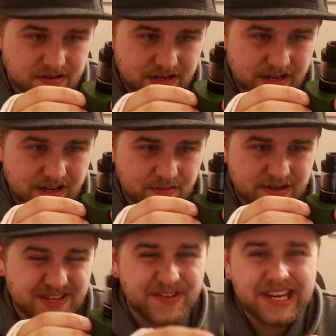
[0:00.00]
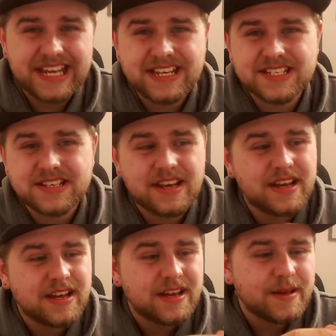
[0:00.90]
Because if it leaks,
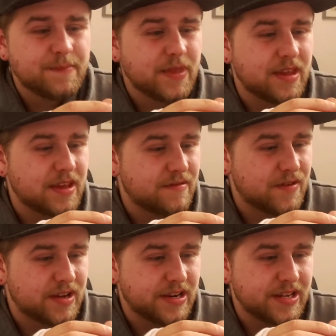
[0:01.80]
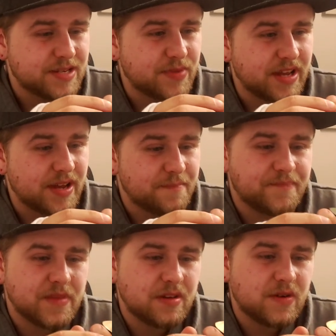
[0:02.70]
it fucking leaks. But yeah,
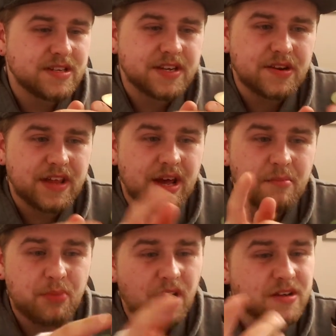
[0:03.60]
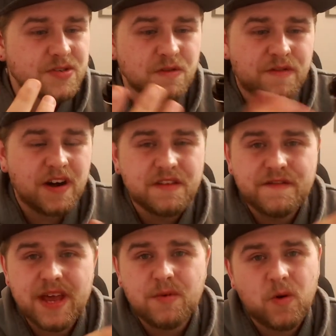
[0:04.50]
quite scared of that. But so far, the
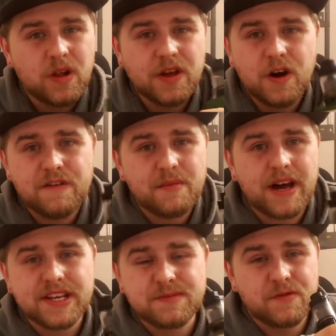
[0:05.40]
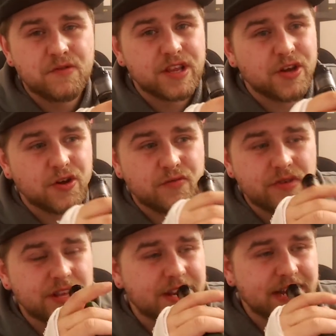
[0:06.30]
vape quality off it, man, has been really good.
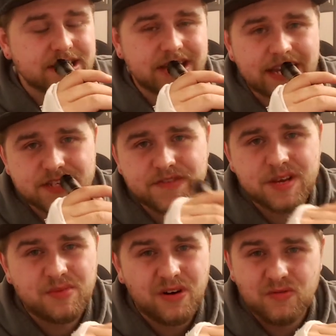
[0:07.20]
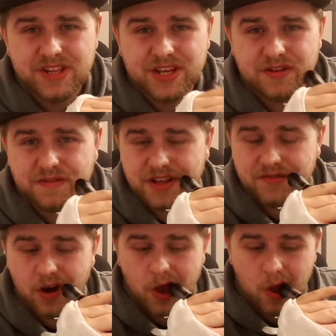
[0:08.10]
Really nice, dense vapor. Really good flavour.